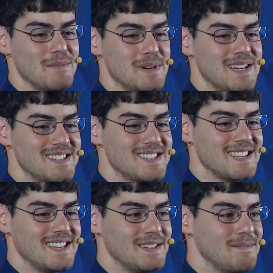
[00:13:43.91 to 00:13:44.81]
but
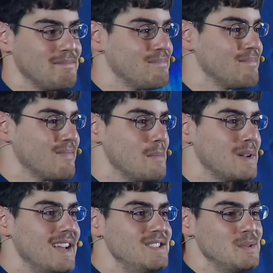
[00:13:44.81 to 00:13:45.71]
I
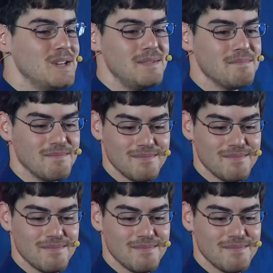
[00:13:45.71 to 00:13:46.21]
do it.